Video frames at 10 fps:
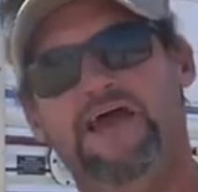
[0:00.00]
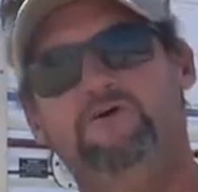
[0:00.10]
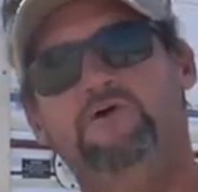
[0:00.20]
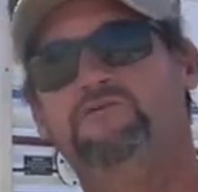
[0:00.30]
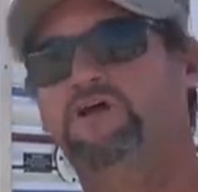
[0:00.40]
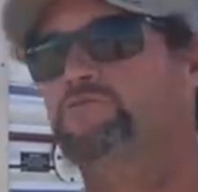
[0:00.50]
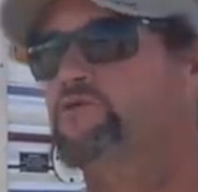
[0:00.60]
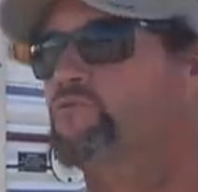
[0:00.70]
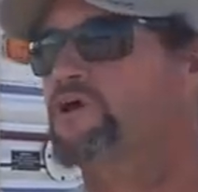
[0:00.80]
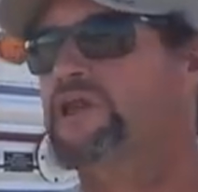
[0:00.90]
we were able
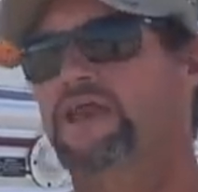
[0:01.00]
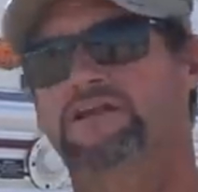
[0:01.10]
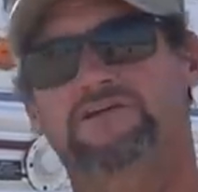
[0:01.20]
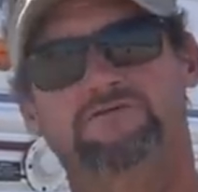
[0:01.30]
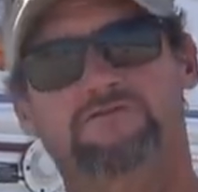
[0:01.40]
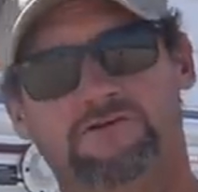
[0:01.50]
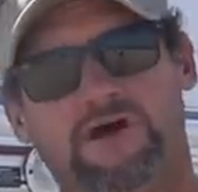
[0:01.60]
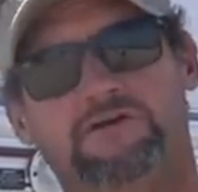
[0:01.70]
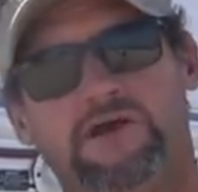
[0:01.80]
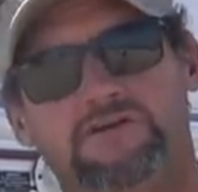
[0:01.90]
to work out a deal for
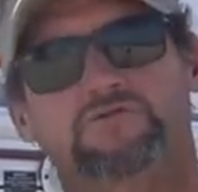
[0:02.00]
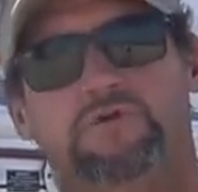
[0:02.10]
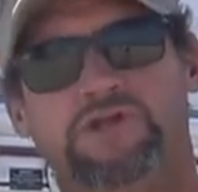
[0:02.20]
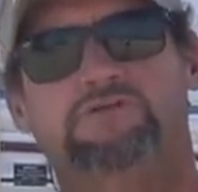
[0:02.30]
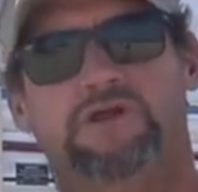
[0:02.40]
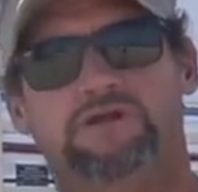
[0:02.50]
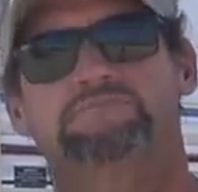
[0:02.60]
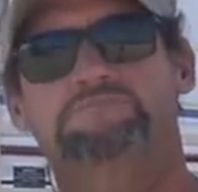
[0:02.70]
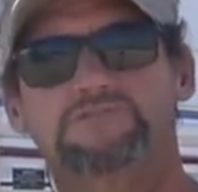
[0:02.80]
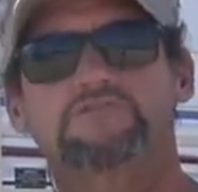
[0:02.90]
right around 20 grand.
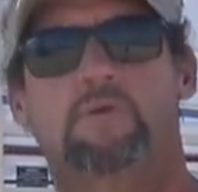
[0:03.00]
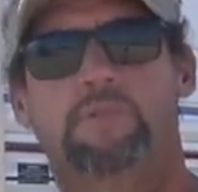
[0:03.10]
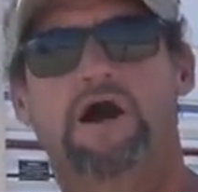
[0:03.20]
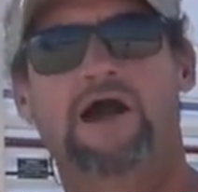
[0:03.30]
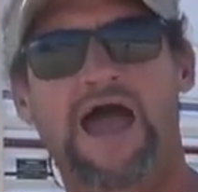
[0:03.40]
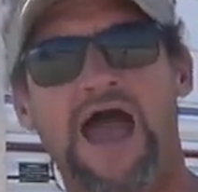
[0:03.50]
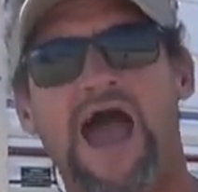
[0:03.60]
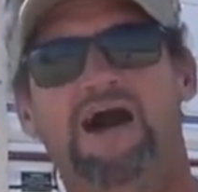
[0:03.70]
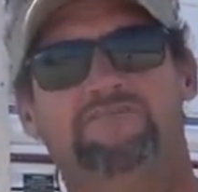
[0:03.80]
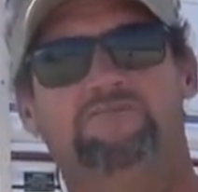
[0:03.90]
So about
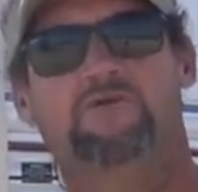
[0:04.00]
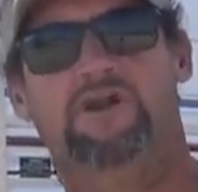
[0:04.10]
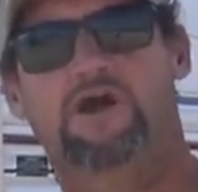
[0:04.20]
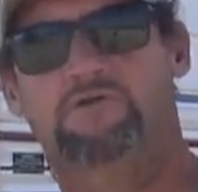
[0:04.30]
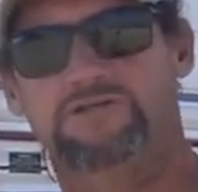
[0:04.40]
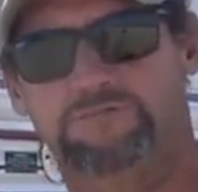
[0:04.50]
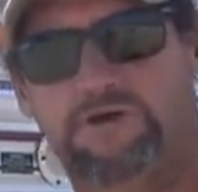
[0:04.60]
half of what I would have